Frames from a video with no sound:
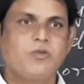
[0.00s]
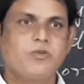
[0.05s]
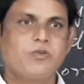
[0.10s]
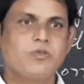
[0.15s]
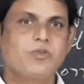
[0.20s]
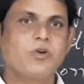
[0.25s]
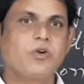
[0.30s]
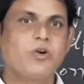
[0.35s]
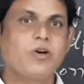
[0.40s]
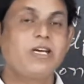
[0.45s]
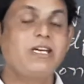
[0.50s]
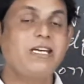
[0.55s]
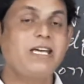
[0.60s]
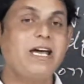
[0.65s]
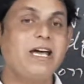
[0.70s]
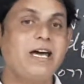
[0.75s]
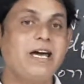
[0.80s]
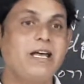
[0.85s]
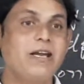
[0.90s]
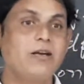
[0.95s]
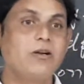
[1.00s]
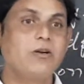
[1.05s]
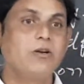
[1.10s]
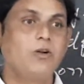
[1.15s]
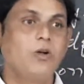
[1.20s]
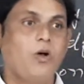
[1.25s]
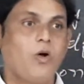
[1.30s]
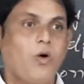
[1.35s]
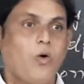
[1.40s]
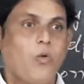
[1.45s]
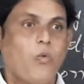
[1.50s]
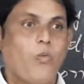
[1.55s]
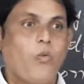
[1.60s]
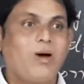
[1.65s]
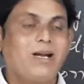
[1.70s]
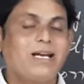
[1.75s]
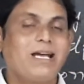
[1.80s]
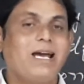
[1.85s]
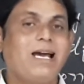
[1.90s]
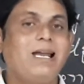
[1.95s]
So here
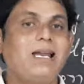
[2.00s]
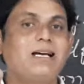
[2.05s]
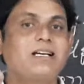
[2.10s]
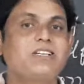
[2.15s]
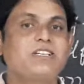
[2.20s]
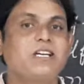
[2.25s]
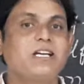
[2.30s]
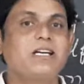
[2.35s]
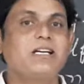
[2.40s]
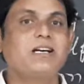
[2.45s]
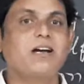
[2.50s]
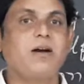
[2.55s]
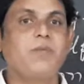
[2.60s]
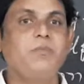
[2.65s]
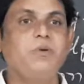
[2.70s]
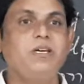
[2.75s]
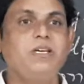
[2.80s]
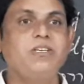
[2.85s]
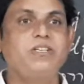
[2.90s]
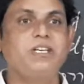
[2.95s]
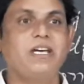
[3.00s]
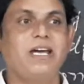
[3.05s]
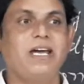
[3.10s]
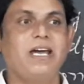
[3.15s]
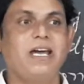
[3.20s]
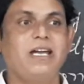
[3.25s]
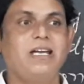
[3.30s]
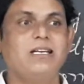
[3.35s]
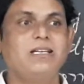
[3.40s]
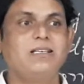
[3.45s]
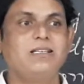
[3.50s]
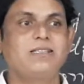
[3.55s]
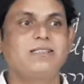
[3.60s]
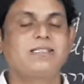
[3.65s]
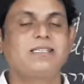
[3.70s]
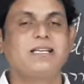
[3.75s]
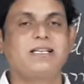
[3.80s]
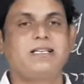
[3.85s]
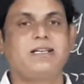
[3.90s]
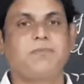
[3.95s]
one election commission
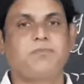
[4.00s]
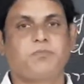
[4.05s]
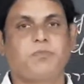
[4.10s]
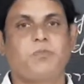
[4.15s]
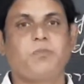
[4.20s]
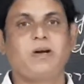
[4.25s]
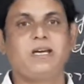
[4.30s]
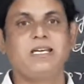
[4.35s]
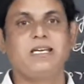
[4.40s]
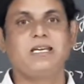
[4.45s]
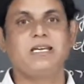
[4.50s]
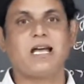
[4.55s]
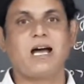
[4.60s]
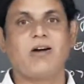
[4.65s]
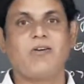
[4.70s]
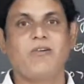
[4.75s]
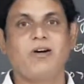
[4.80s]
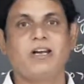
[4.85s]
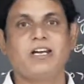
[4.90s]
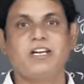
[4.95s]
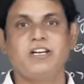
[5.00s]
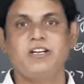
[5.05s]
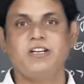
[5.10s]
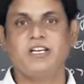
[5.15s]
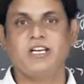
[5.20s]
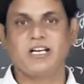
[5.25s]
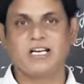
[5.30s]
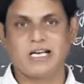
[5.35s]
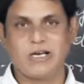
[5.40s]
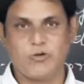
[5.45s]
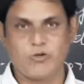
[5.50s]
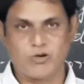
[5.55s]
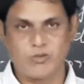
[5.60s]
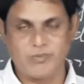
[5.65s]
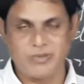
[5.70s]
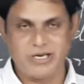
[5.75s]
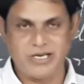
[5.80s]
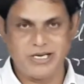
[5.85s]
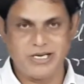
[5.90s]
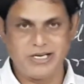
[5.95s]
set up by our Indian
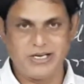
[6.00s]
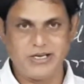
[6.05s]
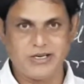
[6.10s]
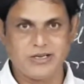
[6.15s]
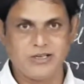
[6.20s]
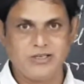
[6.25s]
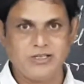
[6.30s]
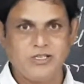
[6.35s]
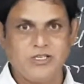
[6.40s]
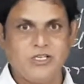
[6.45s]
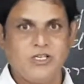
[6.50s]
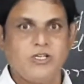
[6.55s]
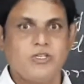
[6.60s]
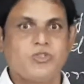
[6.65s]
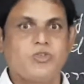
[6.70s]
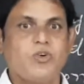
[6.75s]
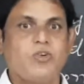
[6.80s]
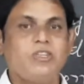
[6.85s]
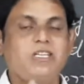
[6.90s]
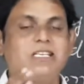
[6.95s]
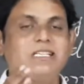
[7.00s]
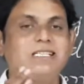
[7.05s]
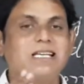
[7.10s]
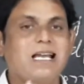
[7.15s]
government. So this